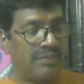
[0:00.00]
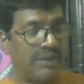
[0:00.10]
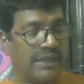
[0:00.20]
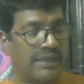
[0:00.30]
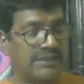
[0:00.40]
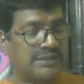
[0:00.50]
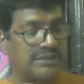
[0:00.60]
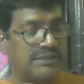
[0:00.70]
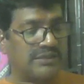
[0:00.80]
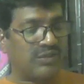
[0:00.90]

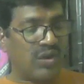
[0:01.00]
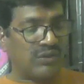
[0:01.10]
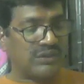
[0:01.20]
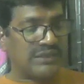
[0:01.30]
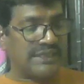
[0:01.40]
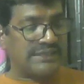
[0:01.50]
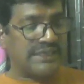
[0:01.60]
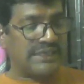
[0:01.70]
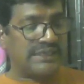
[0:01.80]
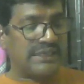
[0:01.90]
because the doctors have
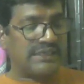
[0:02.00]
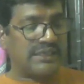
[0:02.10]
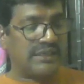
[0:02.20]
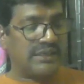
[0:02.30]
said that